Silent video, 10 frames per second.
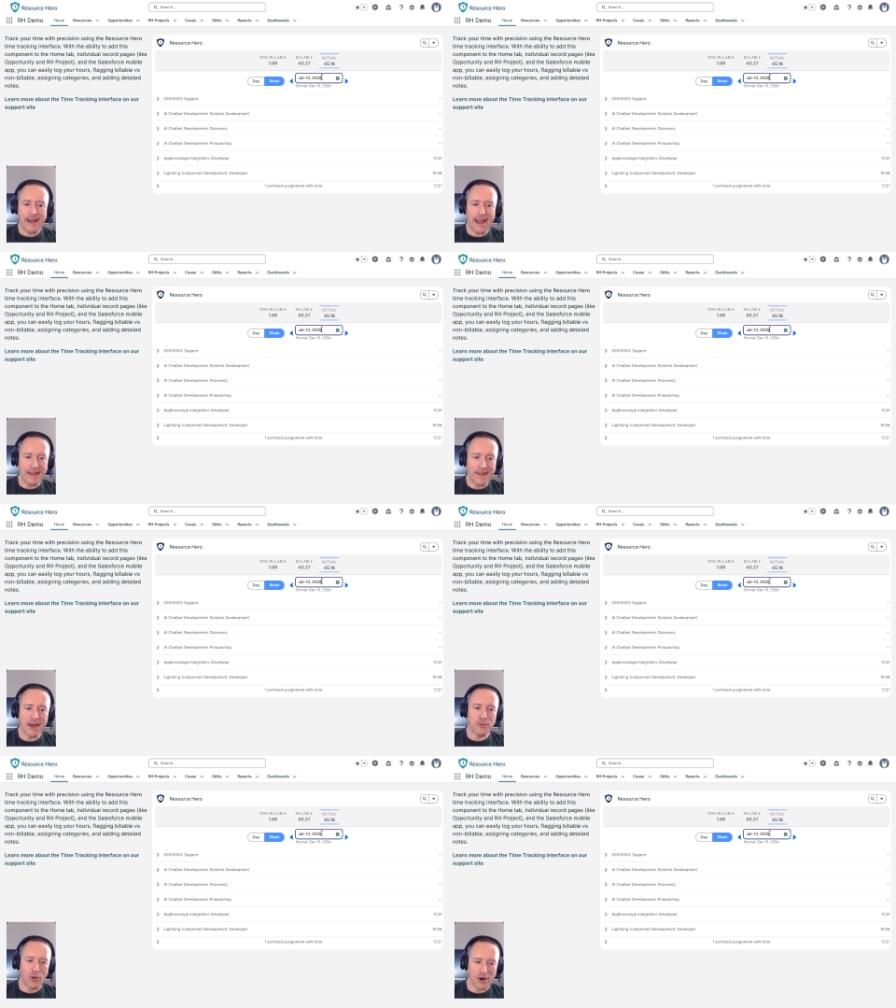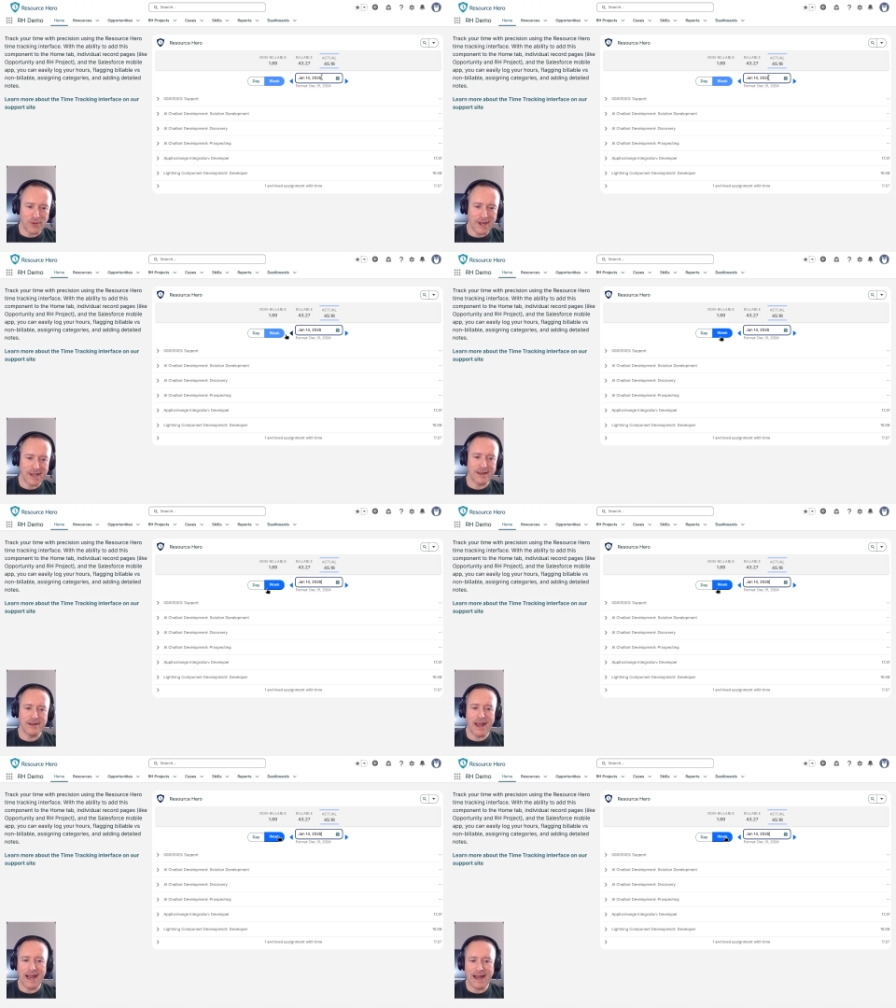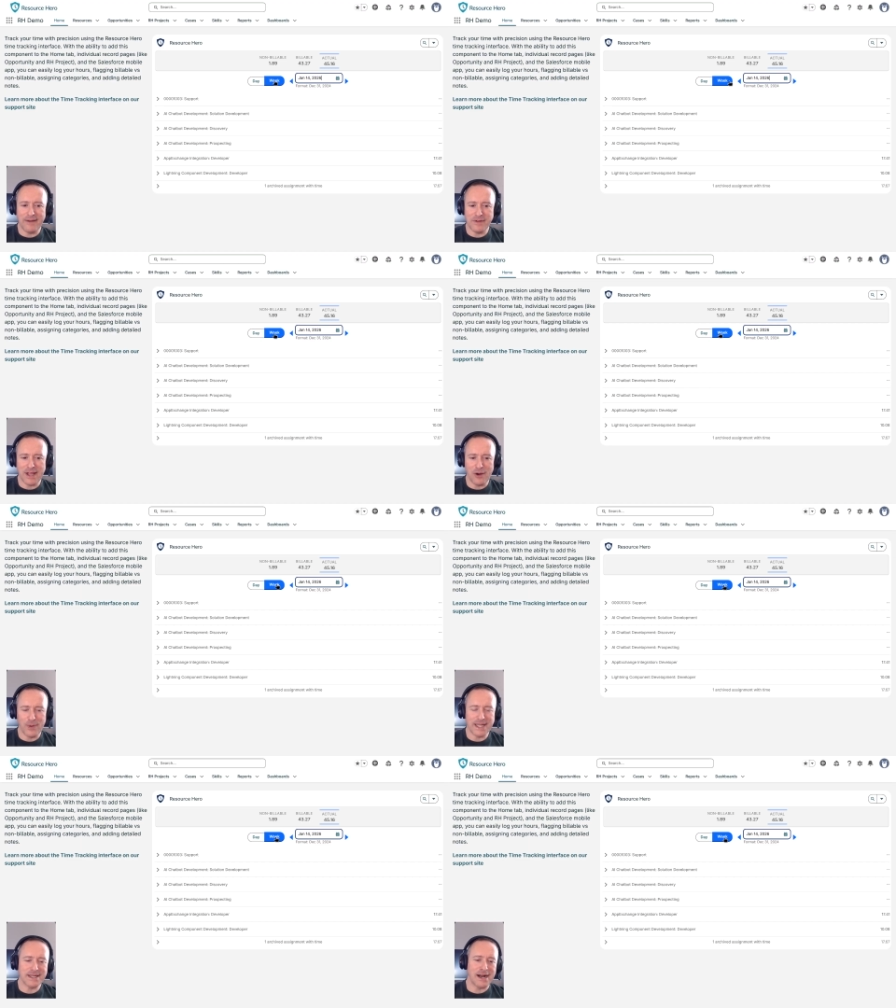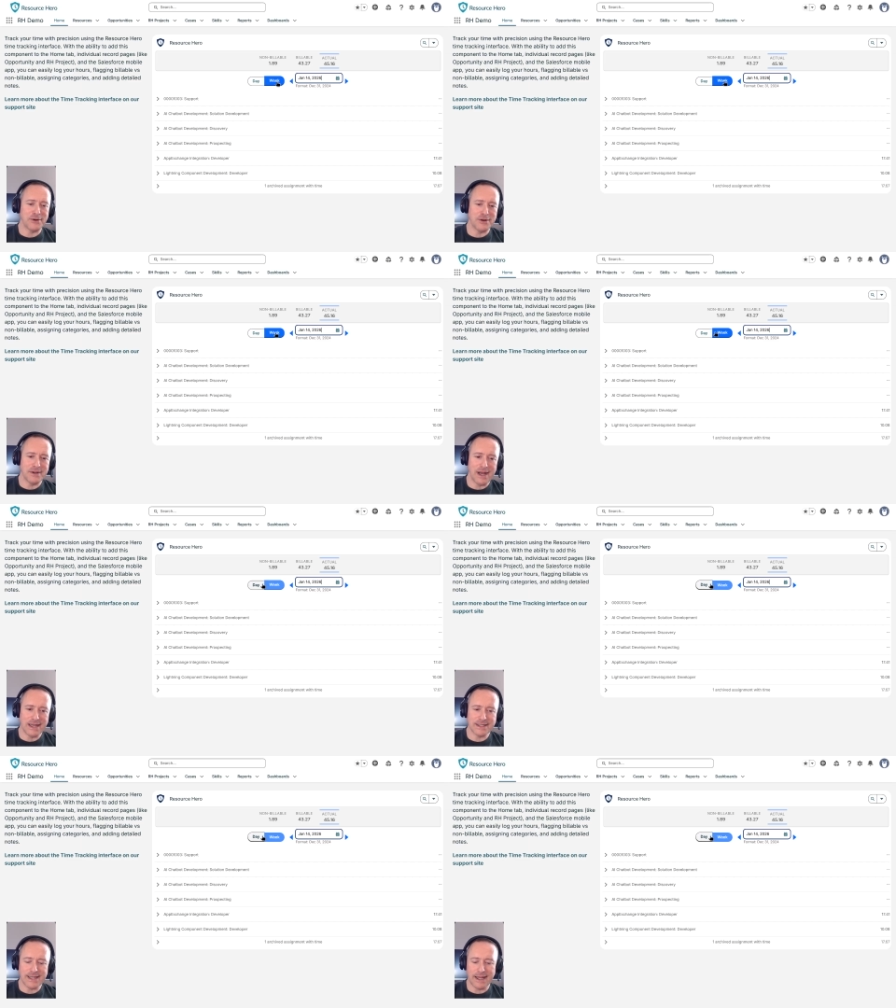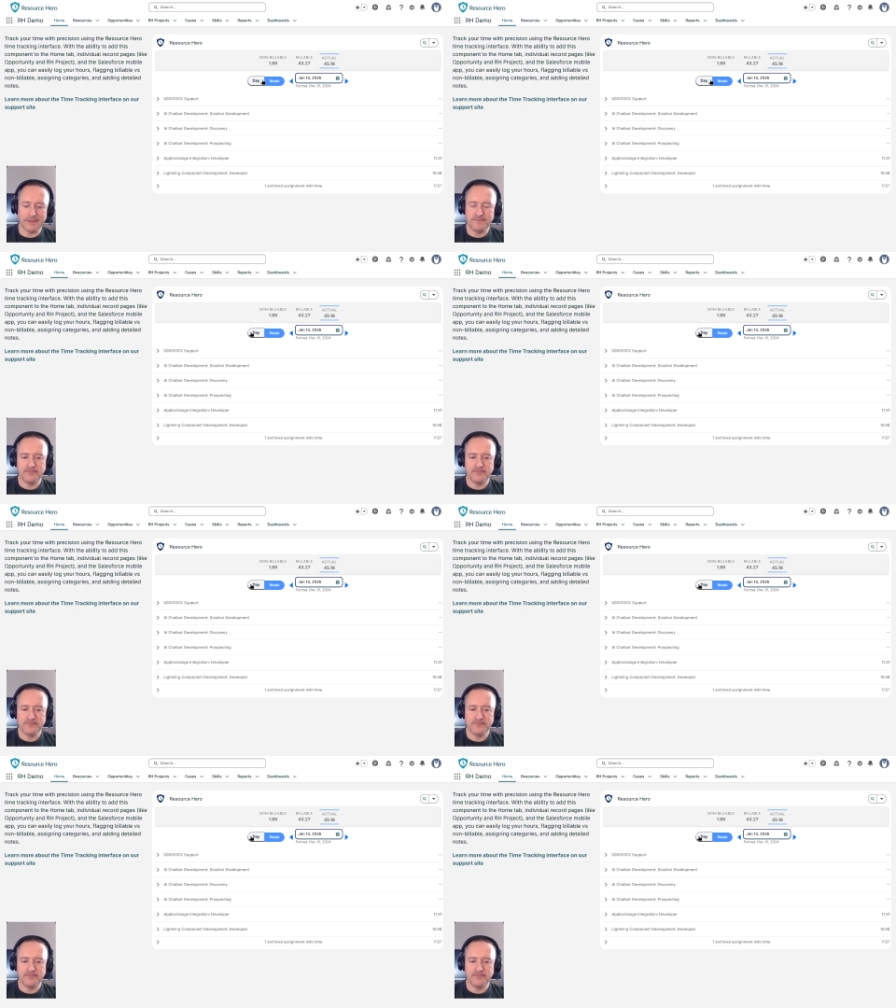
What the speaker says: in that work week and have that week toggle set.